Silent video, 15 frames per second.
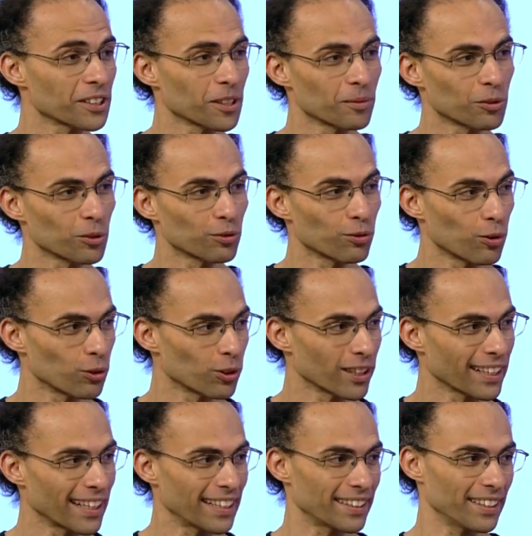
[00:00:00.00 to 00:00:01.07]
them to 4
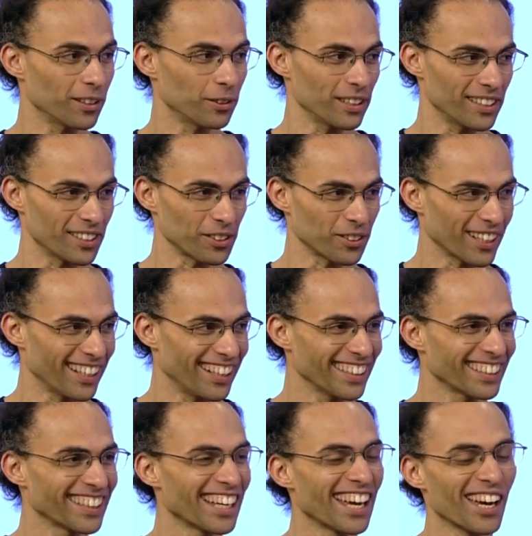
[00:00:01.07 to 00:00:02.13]
categories, okay?
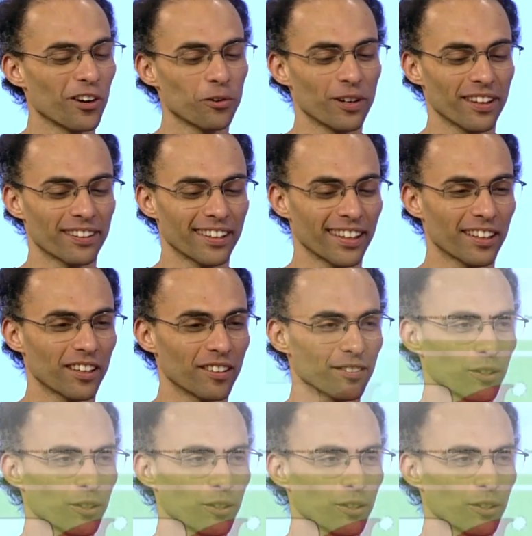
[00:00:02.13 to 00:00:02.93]
We think of,